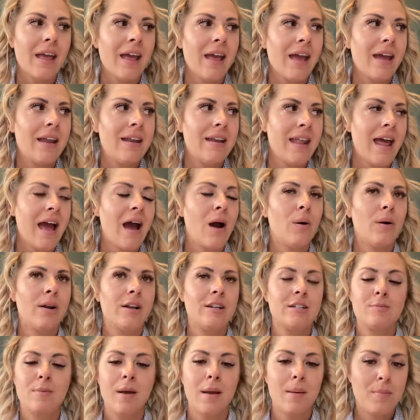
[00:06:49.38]
And now it
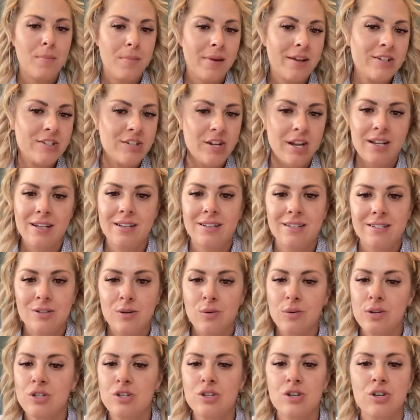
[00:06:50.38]
is my mission
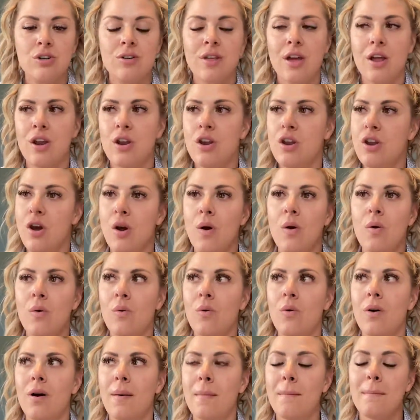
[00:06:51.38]
to ensure that
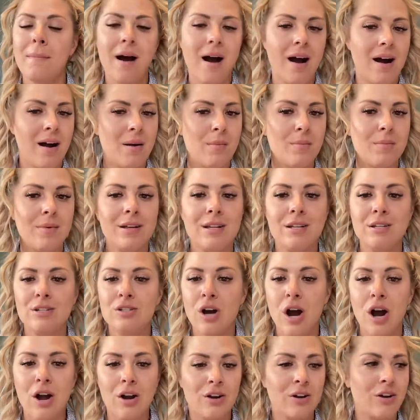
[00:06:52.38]
no mom,
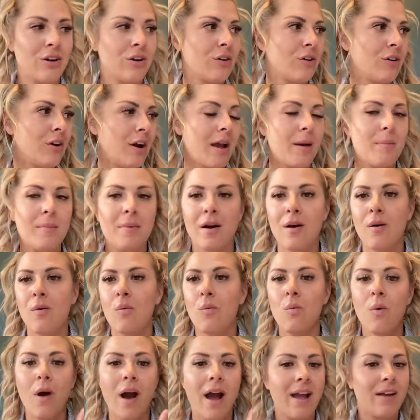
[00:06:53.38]
daughter, grandma,
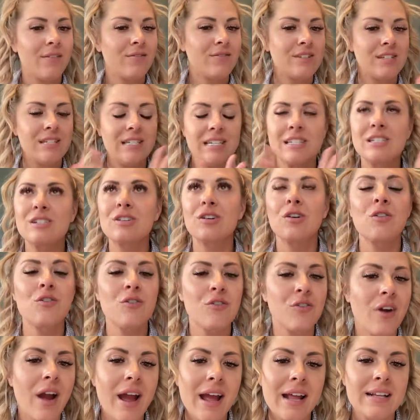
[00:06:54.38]
wife, sister,
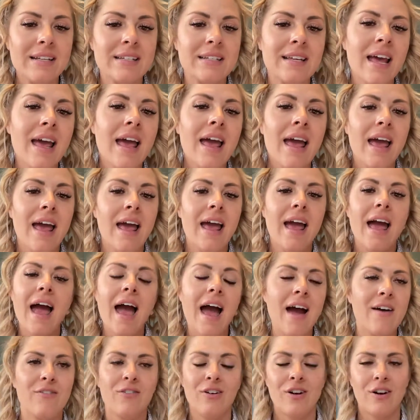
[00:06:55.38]
friend
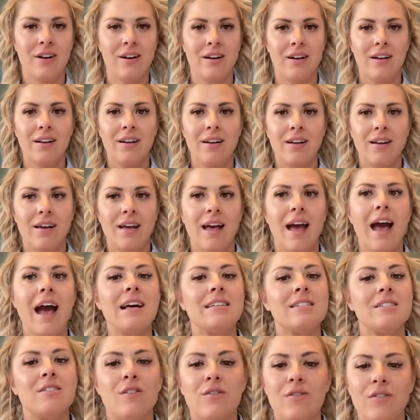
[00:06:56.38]
ever
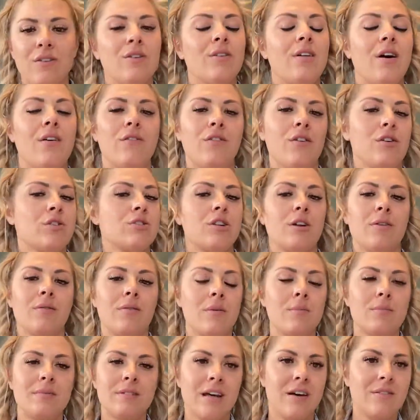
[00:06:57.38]
has to feel that version of
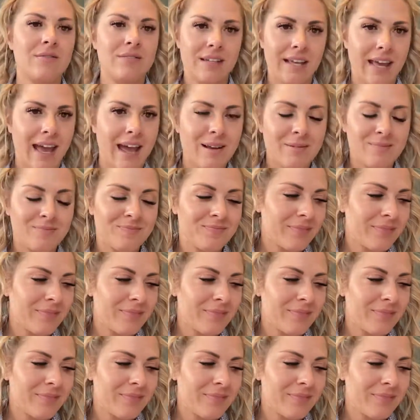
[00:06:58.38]
themselves again.